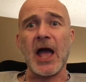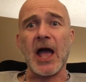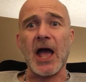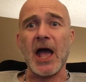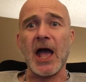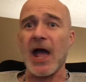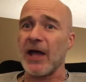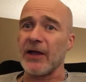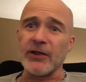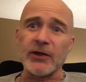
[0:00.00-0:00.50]

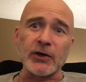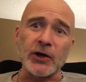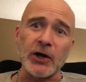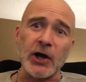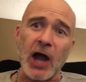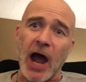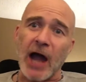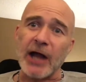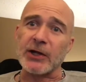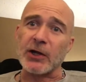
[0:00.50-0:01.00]
and they're
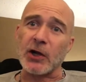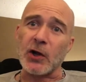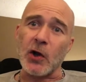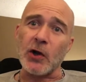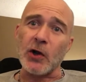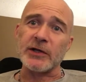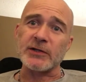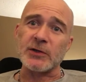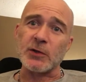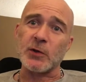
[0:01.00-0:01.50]
not
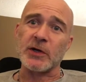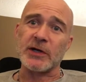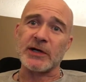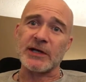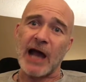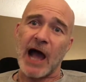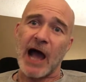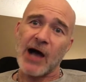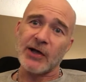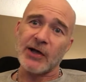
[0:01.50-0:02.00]
going to
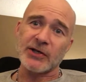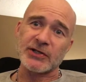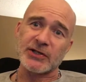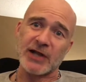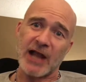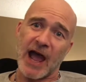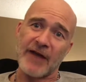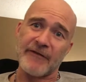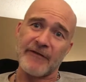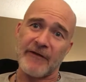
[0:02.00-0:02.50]
acknowledge
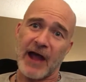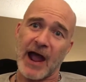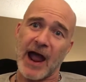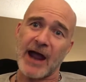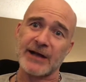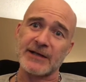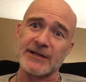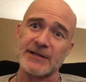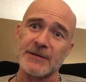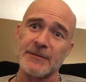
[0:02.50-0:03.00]
that
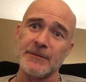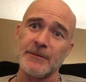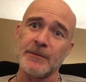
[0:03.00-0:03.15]
fact.